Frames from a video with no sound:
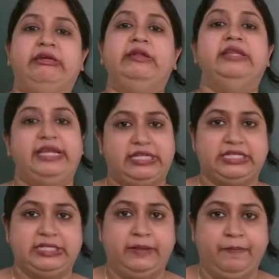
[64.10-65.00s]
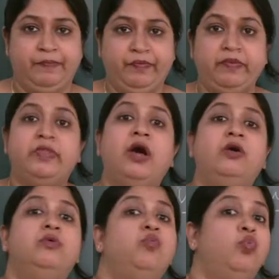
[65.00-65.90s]
their needs.
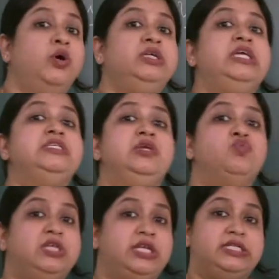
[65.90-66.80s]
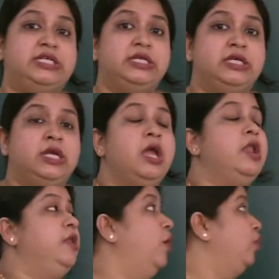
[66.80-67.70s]
Now what is utility?
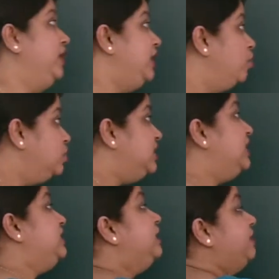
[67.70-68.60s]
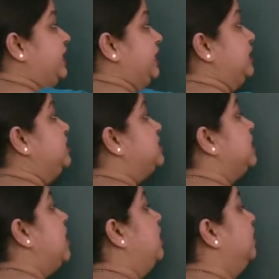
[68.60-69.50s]
Now utility means
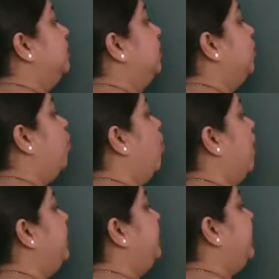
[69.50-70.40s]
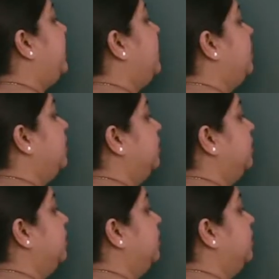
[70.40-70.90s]
the quality